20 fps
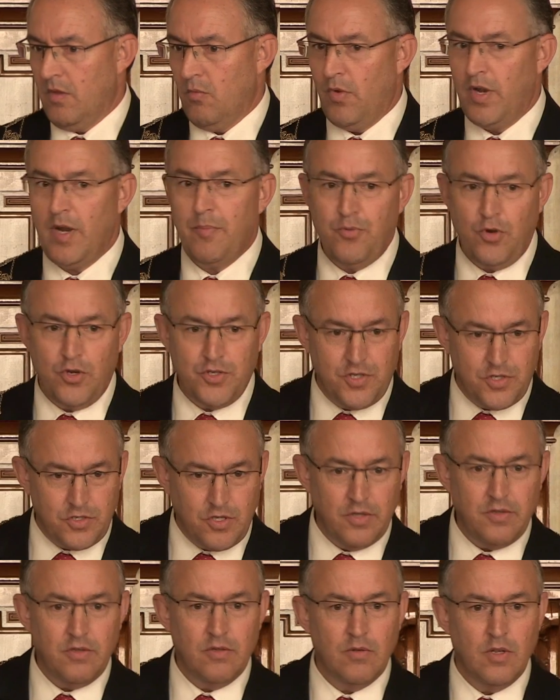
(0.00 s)
One approach is
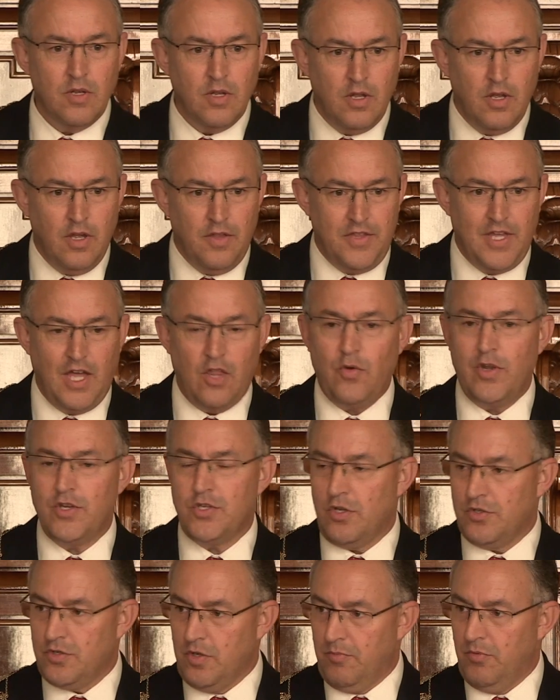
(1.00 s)
good, the other one
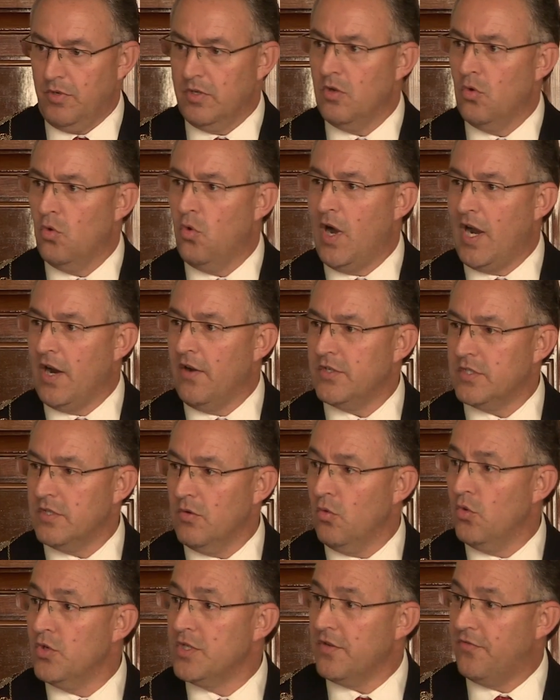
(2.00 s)
is also good.
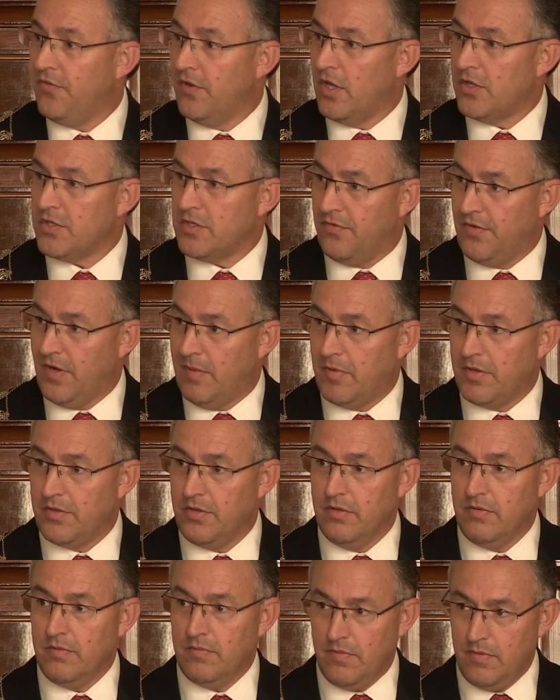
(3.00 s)
Who is a philosopher among
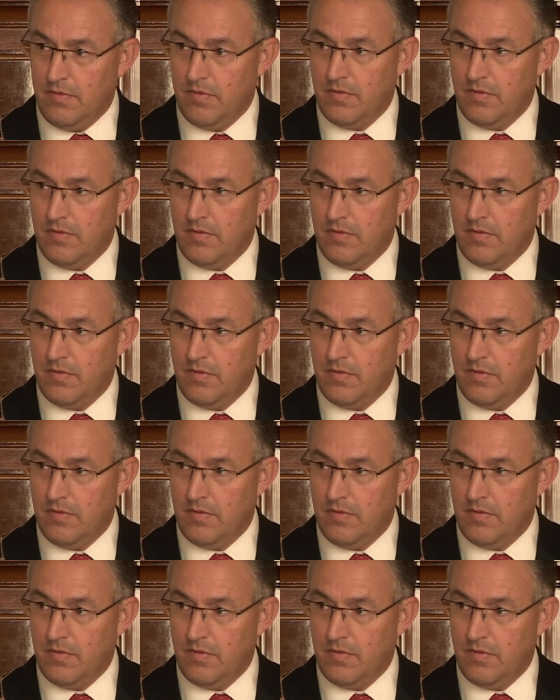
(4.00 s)
you?